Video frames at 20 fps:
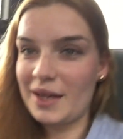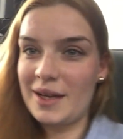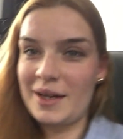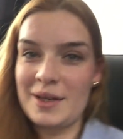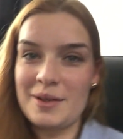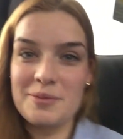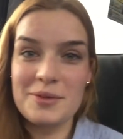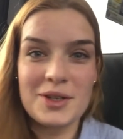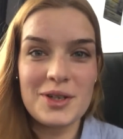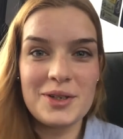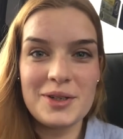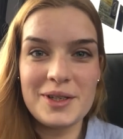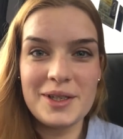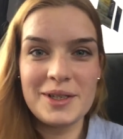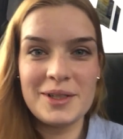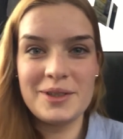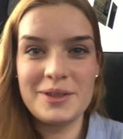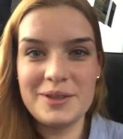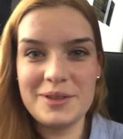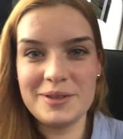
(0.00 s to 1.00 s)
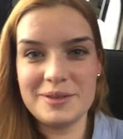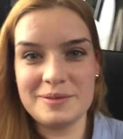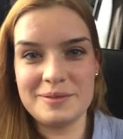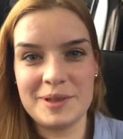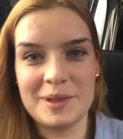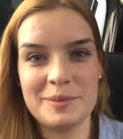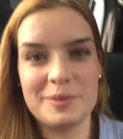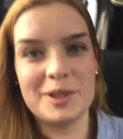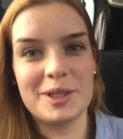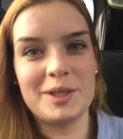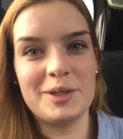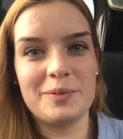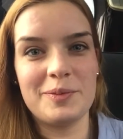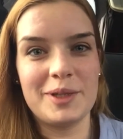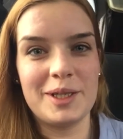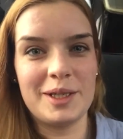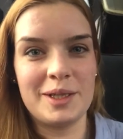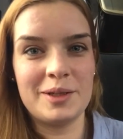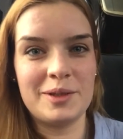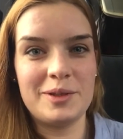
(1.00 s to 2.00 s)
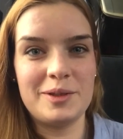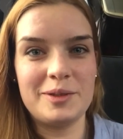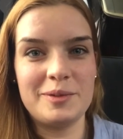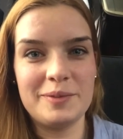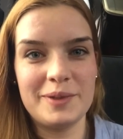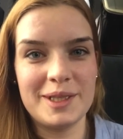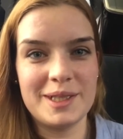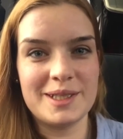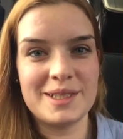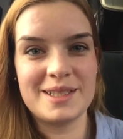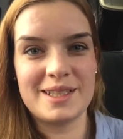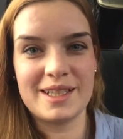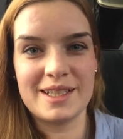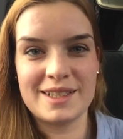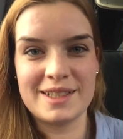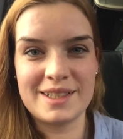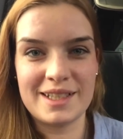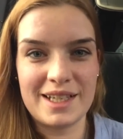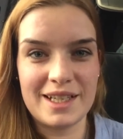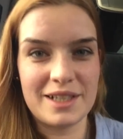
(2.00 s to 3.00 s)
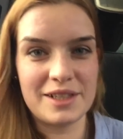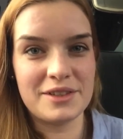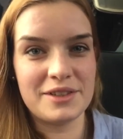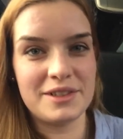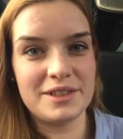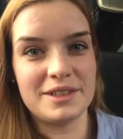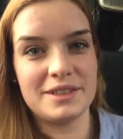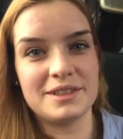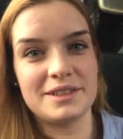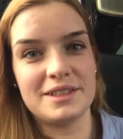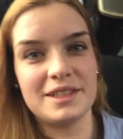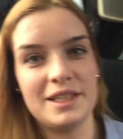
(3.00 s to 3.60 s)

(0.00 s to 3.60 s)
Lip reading: I'm going home, I'm gonna be home in 6 hours.